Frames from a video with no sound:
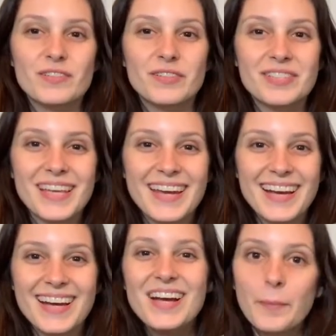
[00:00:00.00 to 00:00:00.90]

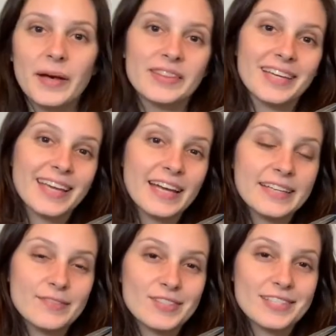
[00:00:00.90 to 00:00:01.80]
rosea, but they get
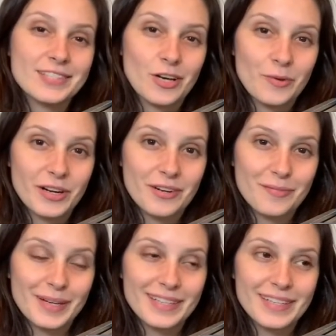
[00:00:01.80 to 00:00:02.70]
even slower
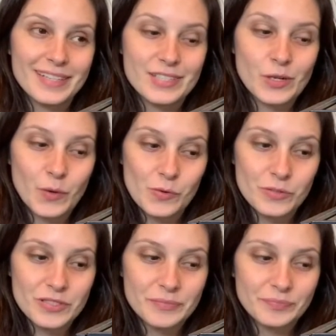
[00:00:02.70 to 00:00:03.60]
when it is cold.